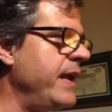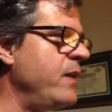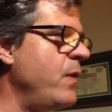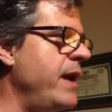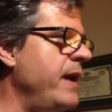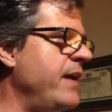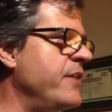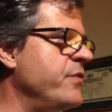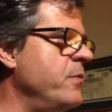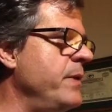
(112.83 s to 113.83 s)
Anyway, I got
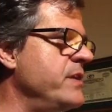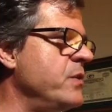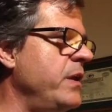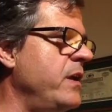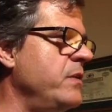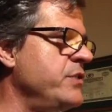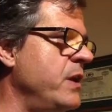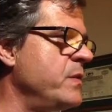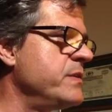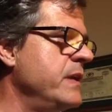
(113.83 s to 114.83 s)
Drew Brees, Julio
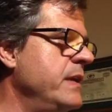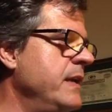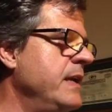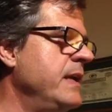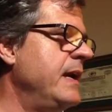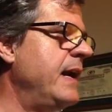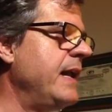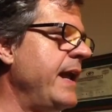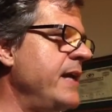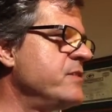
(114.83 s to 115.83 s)
Jones,
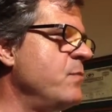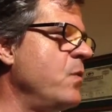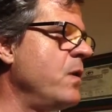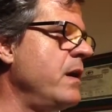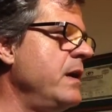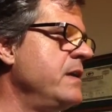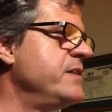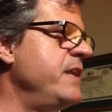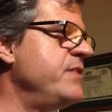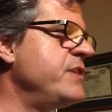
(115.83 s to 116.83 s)
Lance Moore,
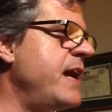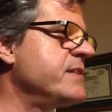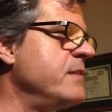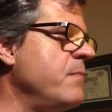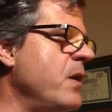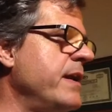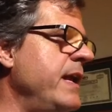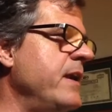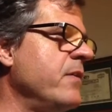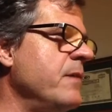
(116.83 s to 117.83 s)
Steven Jackson, and Mark
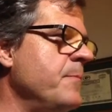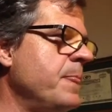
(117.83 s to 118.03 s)
Ingram.